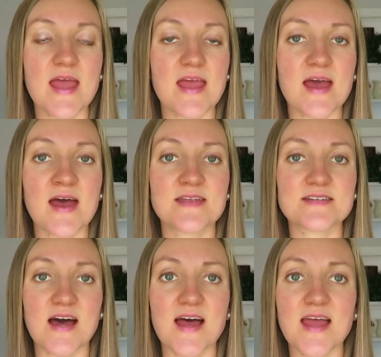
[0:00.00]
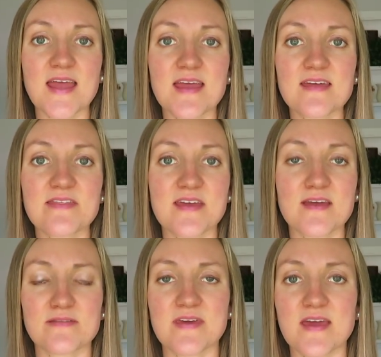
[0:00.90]
and I
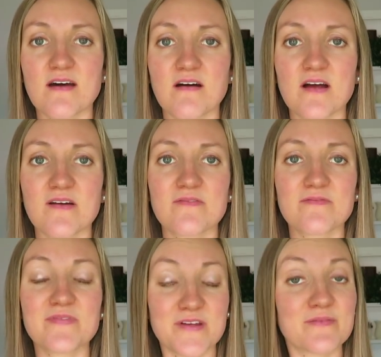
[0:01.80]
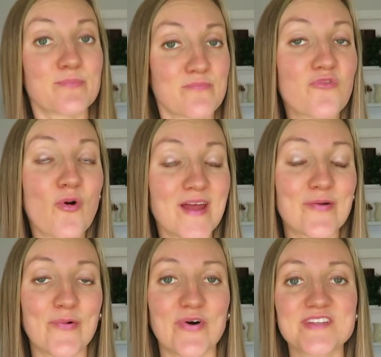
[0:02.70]
think they are, they're quite
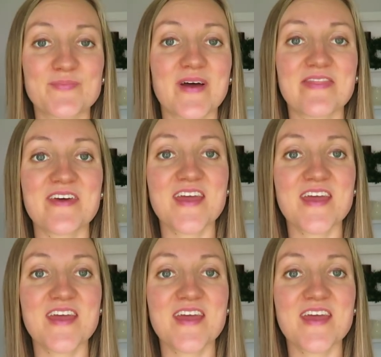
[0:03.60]
old, but